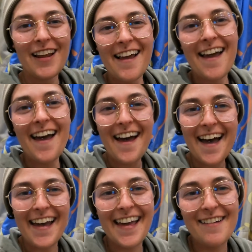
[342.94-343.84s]
No, look,
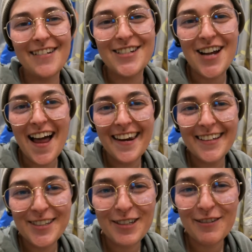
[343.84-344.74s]
I have a
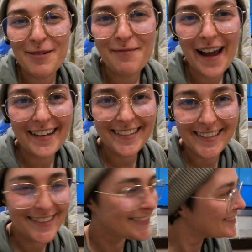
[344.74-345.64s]
challenge for
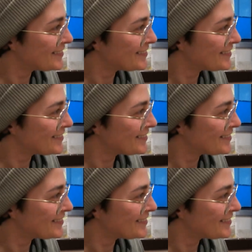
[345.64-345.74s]
Matt.